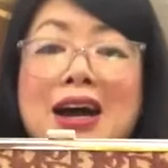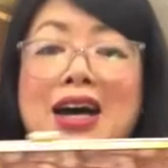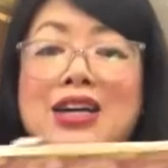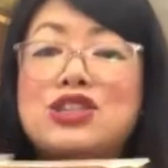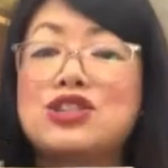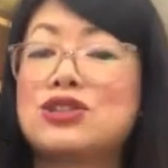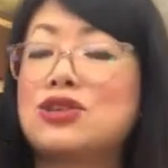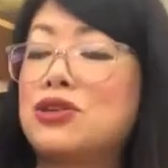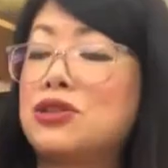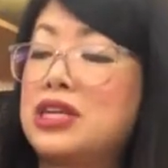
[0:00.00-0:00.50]
I
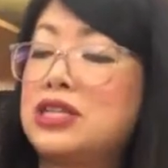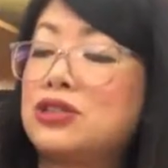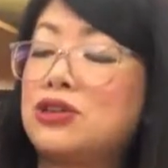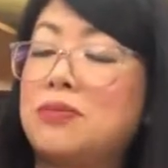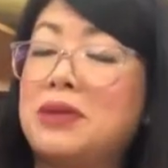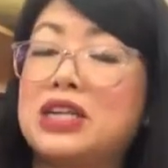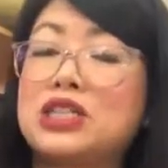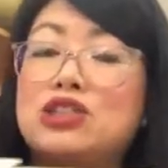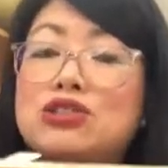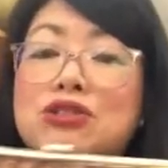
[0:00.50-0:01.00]
saw this on
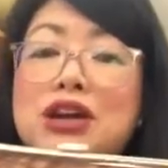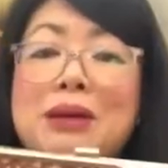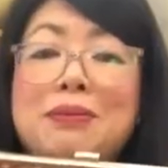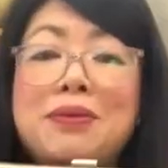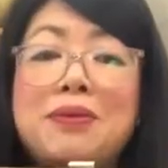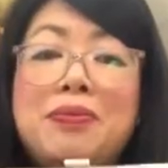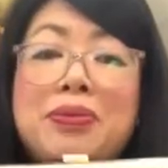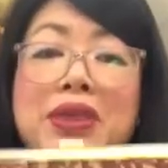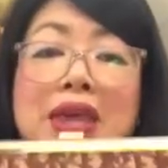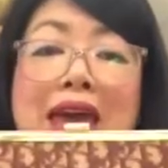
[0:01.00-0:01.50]
my trip.
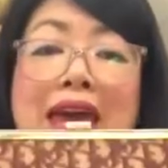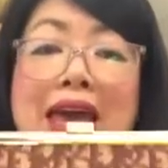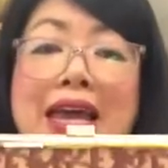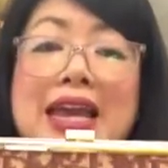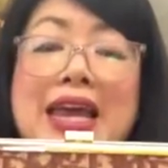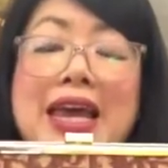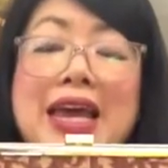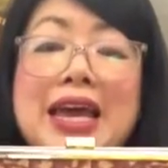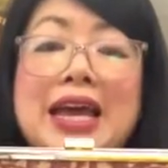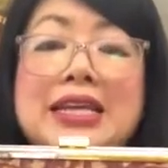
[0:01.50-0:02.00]

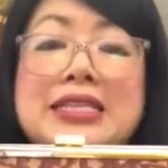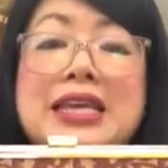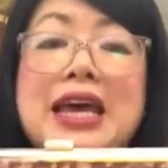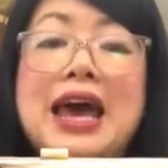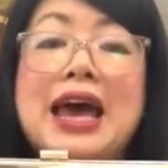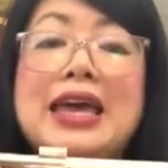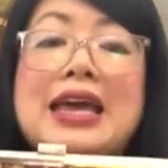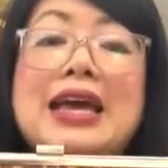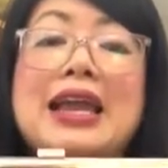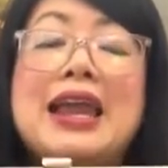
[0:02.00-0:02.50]
It is
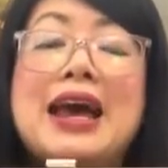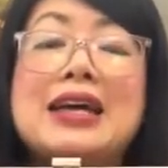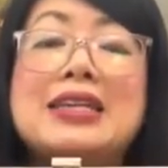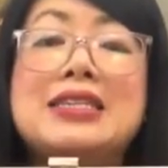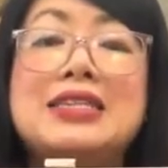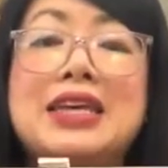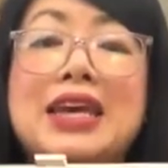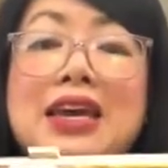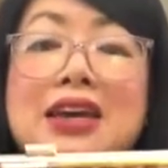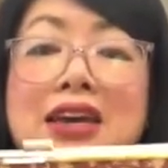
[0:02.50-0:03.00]
a
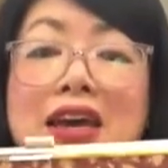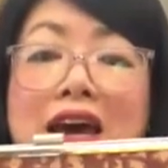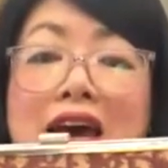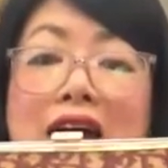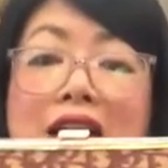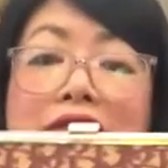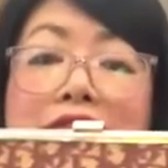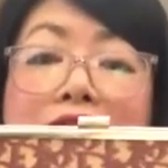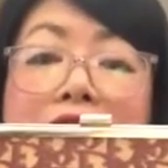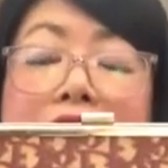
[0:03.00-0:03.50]
classic
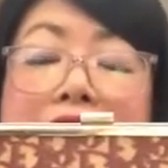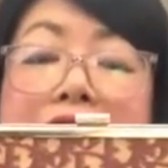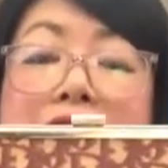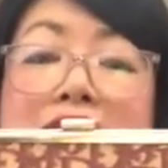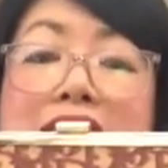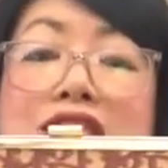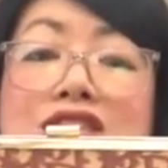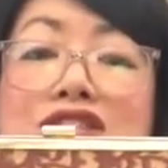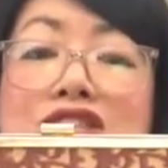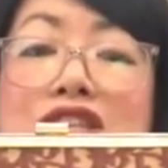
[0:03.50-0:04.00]
uh,
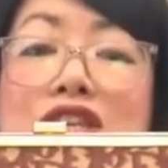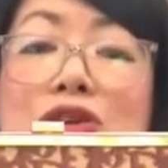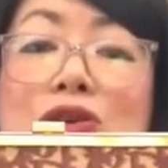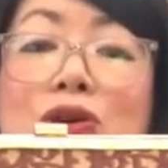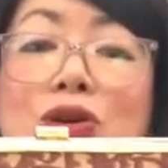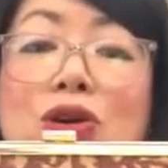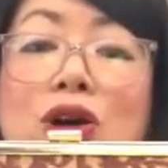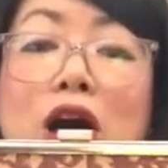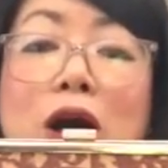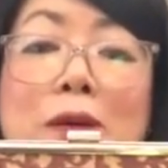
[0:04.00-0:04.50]
vintage
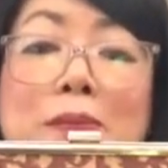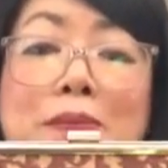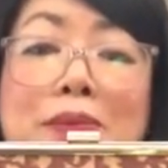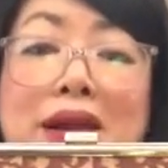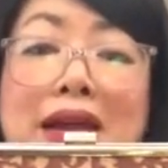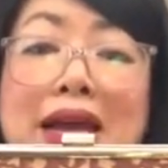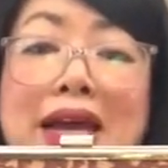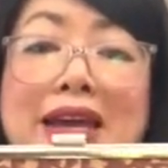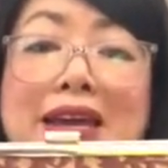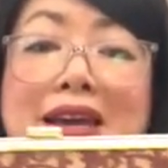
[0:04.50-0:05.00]
Dior
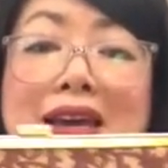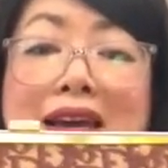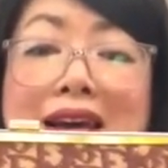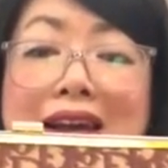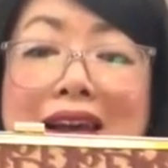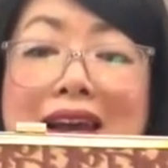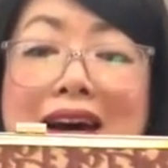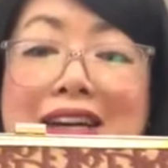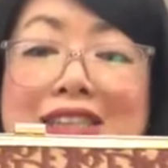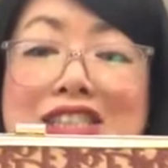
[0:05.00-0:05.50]
oblique
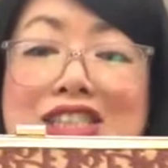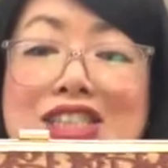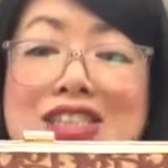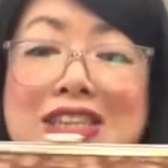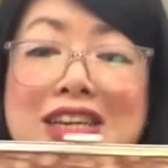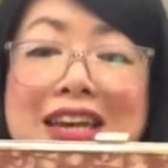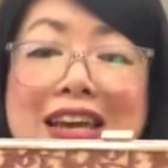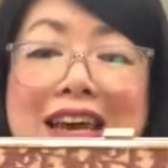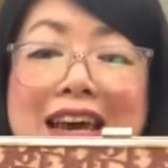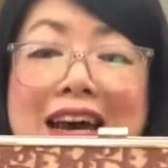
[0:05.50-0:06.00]
clutch.
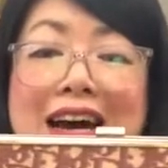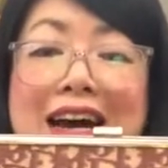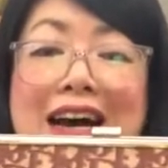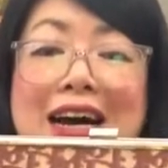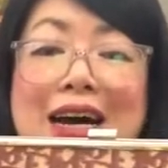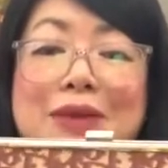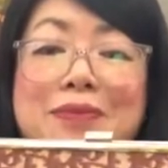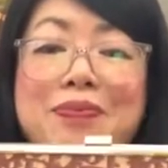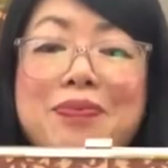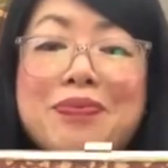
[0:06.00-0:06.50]

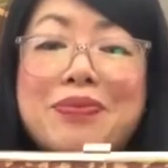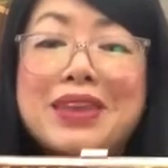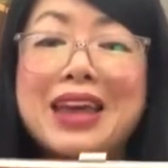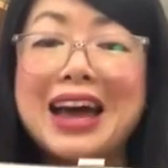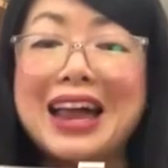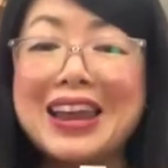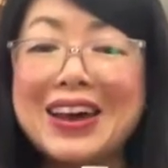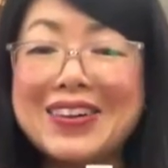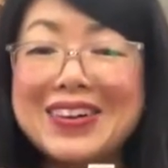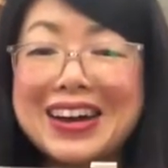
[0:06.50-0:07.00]
Um,
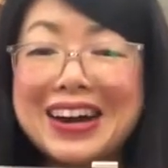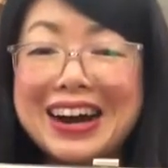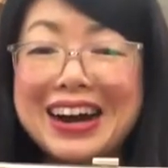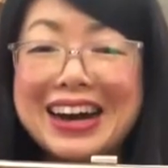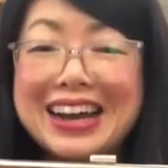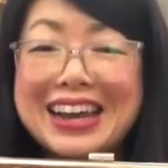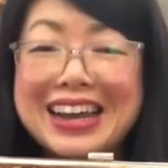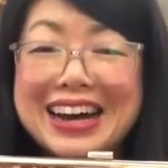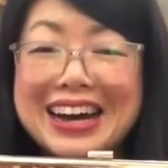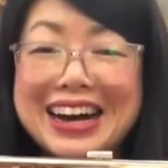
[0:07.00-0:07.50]
hello,
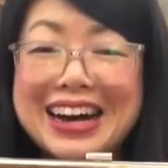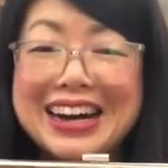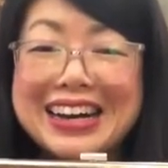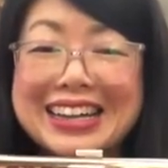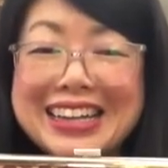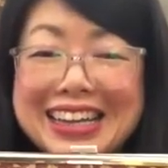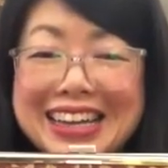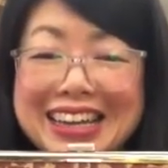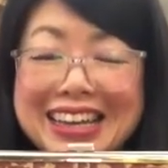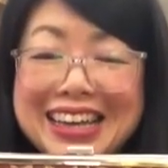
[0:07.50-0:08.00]
Carla.
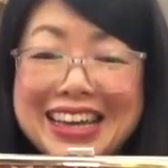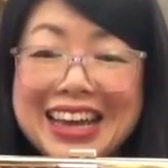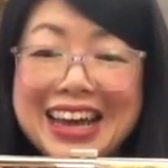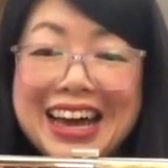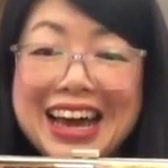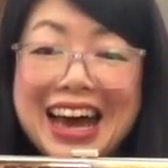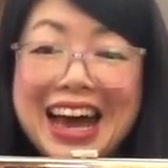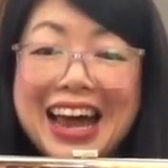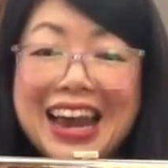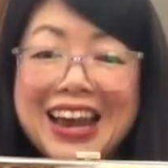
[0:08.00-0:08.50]

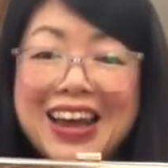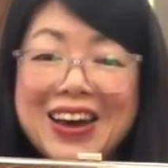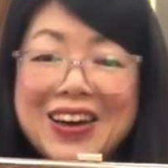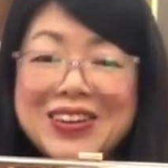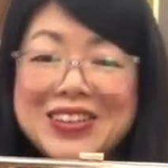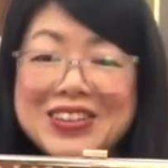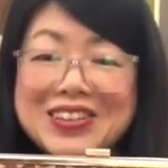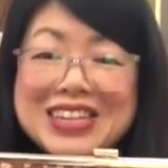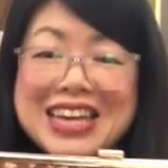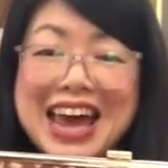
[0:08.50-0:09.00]

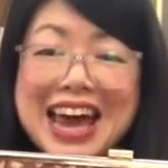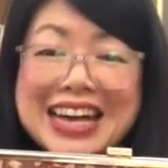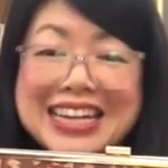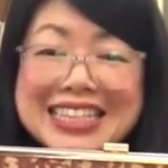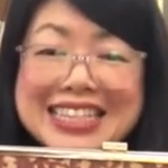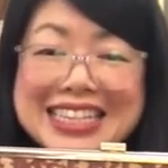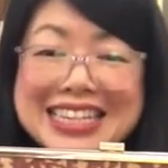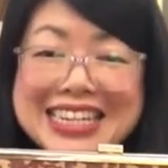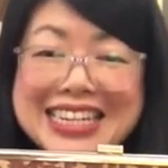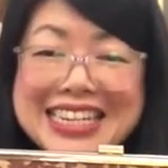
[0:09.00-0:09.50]
Hello,
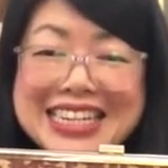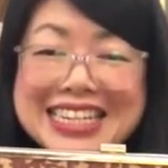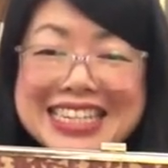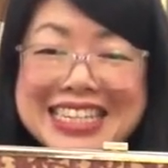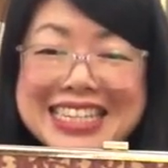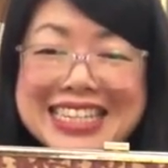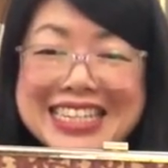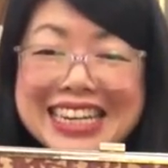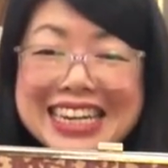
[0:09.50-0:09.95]
Texas.